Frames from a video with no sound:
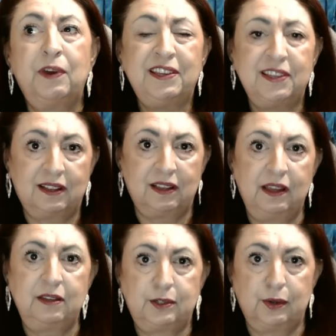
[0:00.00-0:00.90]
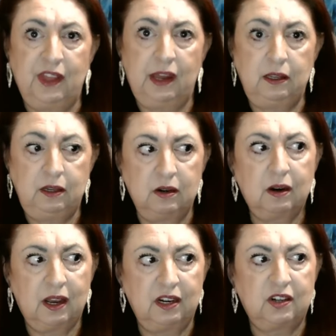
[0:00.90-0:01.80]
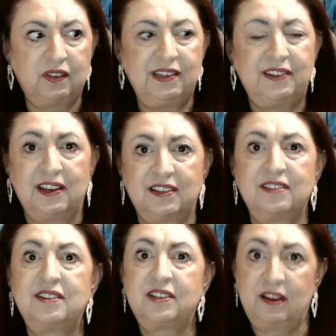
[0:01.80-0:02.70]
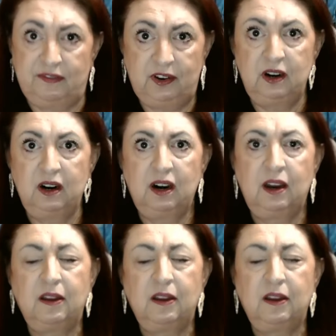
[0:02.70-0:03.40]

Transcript: basically so that your country doesn't suffer.